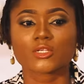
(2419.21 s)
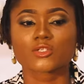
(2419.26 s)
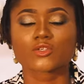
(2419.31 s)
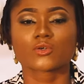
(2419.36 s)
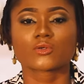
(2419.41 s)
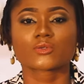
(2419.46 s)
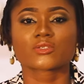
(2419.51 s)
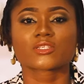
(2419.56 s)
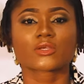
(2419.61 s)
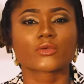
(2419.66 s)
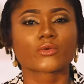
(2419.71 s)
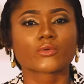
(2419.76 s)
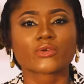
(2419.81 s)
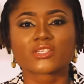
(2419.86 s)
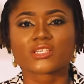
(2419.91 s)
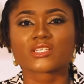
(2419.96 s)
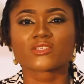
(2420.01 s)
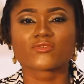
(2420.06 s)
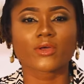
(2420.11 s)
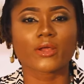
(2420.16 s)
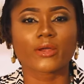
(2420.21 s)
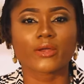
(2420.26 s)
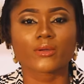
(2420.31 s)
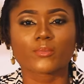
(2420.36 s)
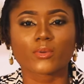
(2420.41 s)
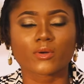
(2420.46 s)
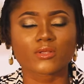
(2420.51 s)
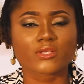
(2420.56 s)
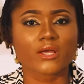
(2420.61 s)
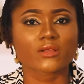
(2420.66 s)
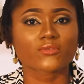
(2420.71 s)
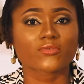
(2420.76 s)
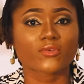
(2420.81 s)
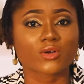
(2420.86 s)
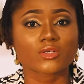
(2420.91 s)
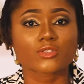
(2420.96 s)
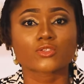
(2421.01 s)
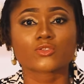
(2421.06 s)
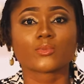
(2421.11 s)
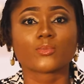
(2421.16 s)
So security is very important
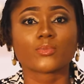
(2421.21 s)
for us to